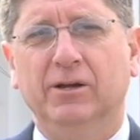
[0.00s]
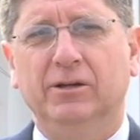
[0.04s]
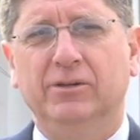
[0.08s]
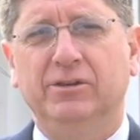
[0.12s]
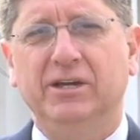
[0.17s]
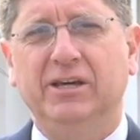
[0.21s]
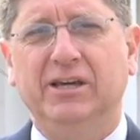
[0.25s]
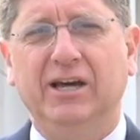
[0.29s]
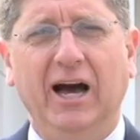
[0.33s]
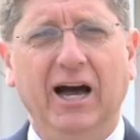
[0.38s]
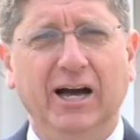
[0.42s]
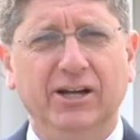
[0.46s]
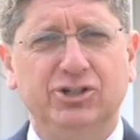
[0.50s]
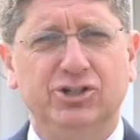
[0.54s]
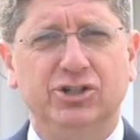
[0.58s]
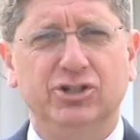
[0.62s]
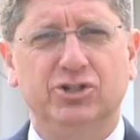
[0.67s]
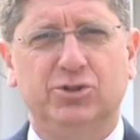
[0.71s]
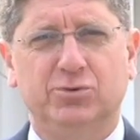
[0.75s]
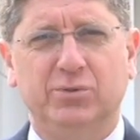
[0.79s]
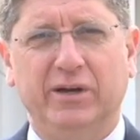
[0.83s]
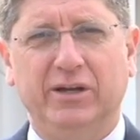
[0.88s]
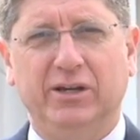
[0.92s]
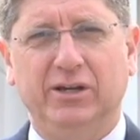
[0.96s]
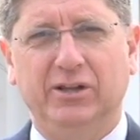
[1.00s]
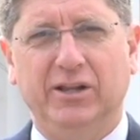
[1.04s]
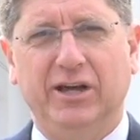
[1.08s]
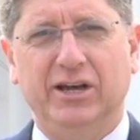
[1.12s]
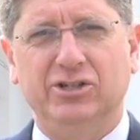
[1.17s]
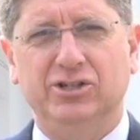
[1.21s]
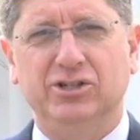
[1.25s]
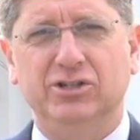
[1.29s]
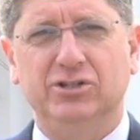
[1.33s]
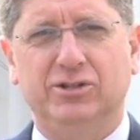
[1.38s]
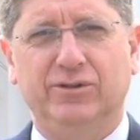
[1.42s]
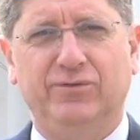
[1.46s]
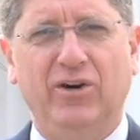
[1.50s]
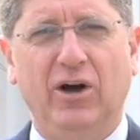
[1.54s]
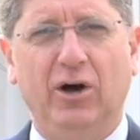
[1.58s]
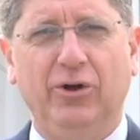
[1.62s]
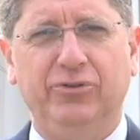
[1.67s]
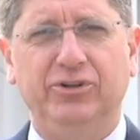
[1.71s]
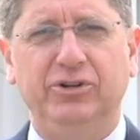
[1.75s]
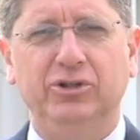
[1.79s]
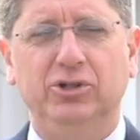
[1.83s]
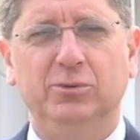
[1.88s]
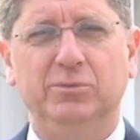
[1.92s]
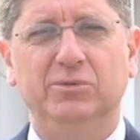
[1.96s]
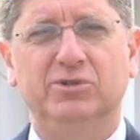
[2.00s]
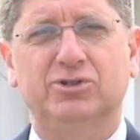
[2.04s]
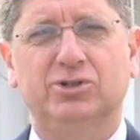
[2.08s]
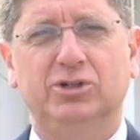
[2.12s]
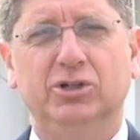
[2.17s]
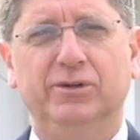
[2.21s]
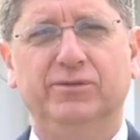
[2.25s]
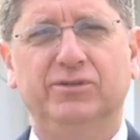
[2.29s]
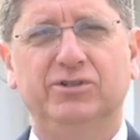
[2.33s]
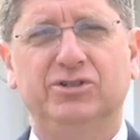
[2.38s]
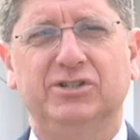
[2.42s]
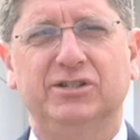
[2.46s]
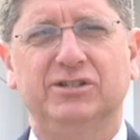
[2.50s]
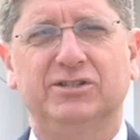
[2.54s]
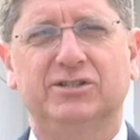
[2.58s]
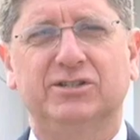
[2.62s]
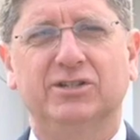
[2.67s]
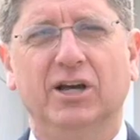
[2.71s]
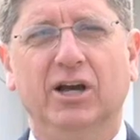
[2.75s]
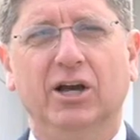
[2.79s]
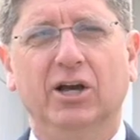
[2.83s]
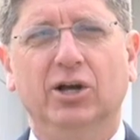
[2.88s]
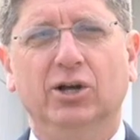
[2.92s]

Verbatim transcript: the conscience regulations of Health and Human Services